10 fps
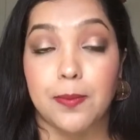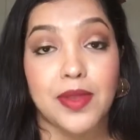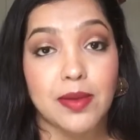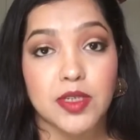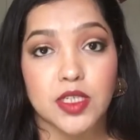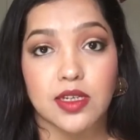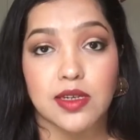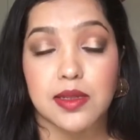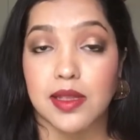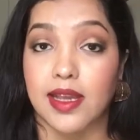
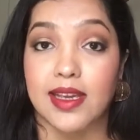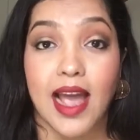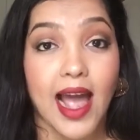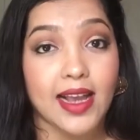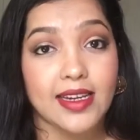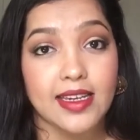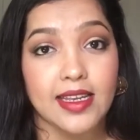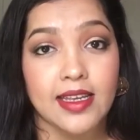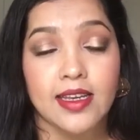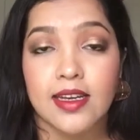blemishes, like
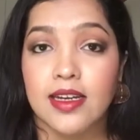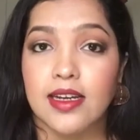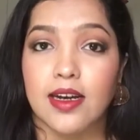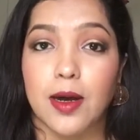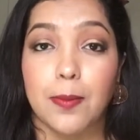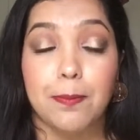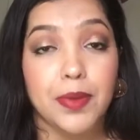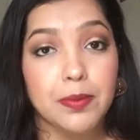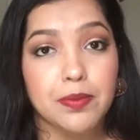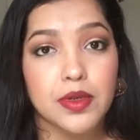acne,
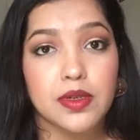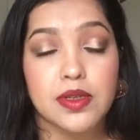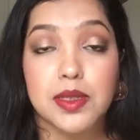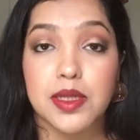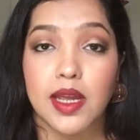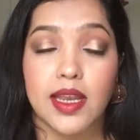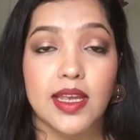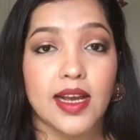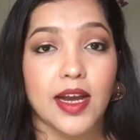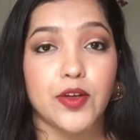pimples,
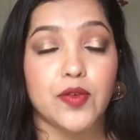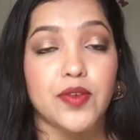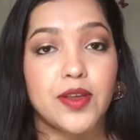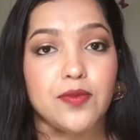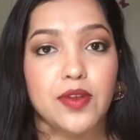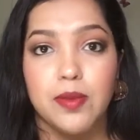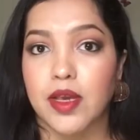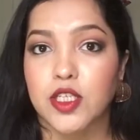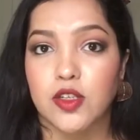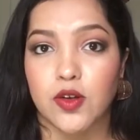any kind of
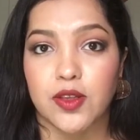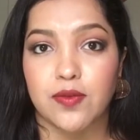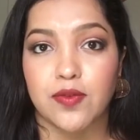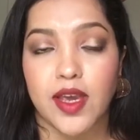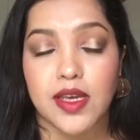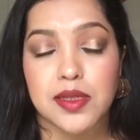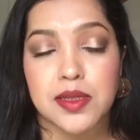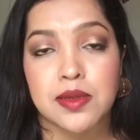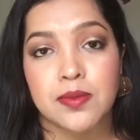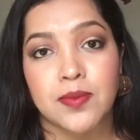inflammation on the
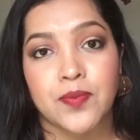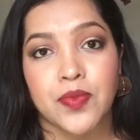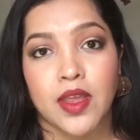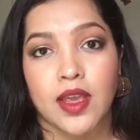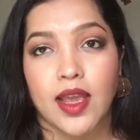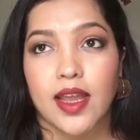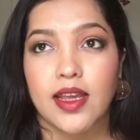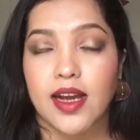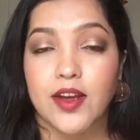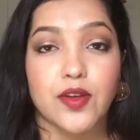face,
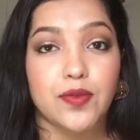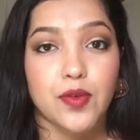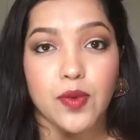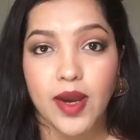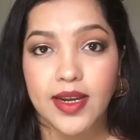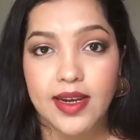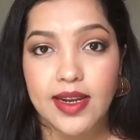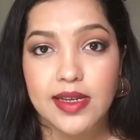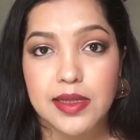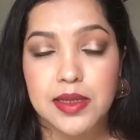any kind of
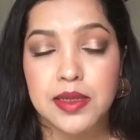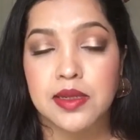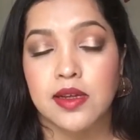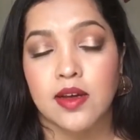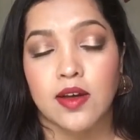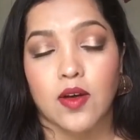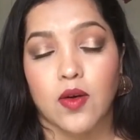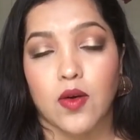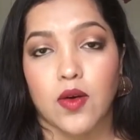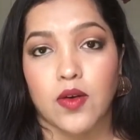redness,
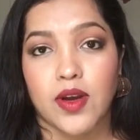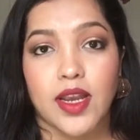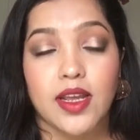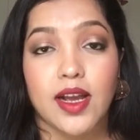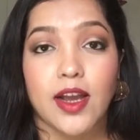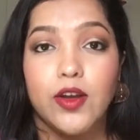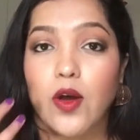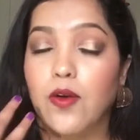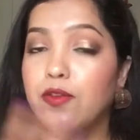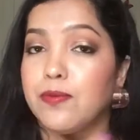or any kind
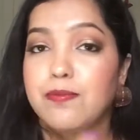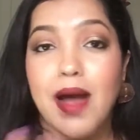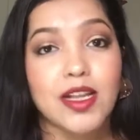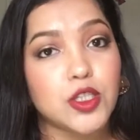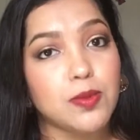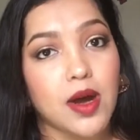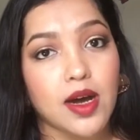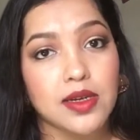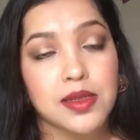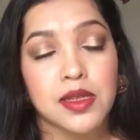of patch
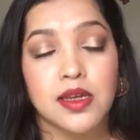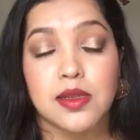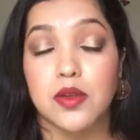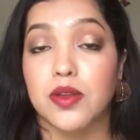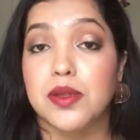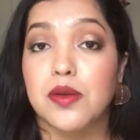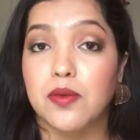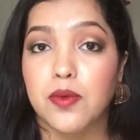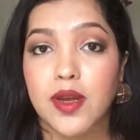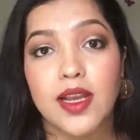marks. So this
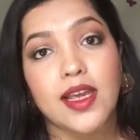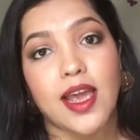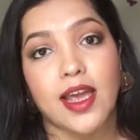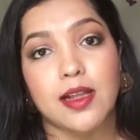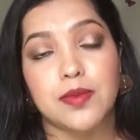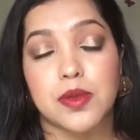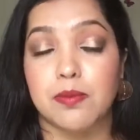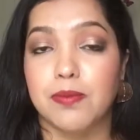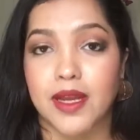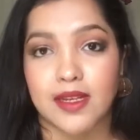really helps
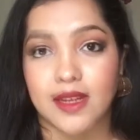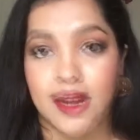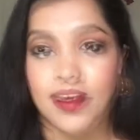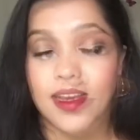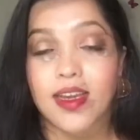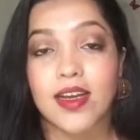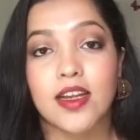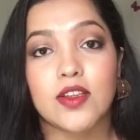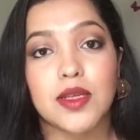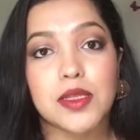big time.
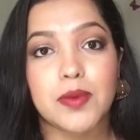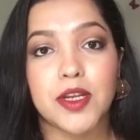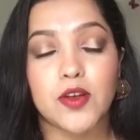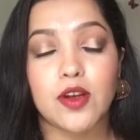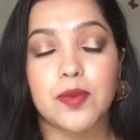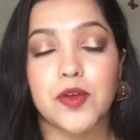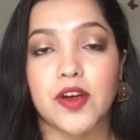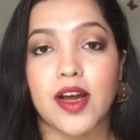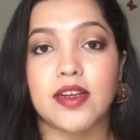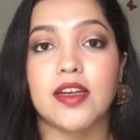Now, this particular
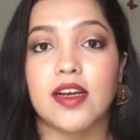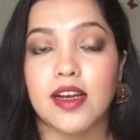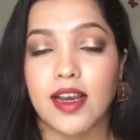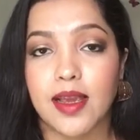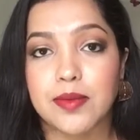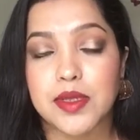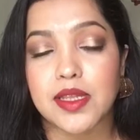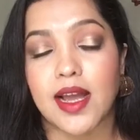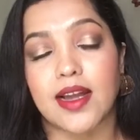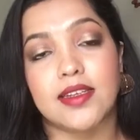product claims
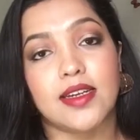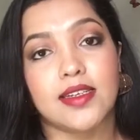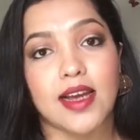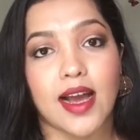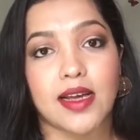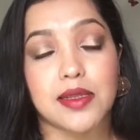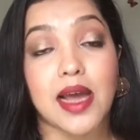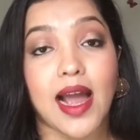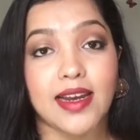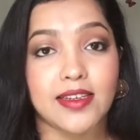that it has
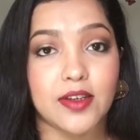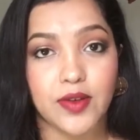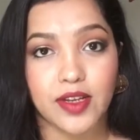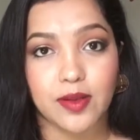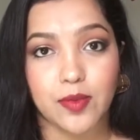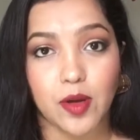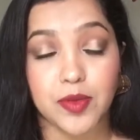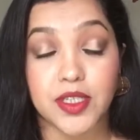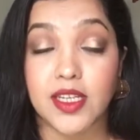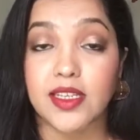anti-wrinkle
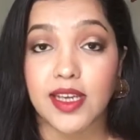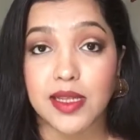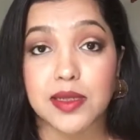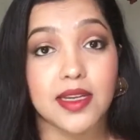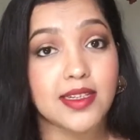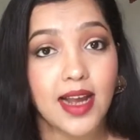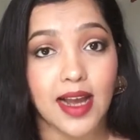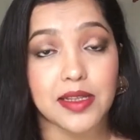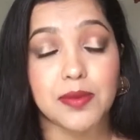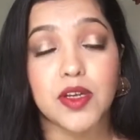property. Yes, it
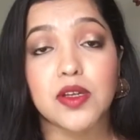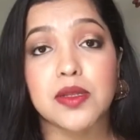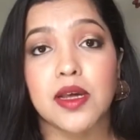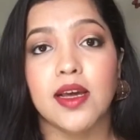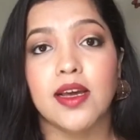has, because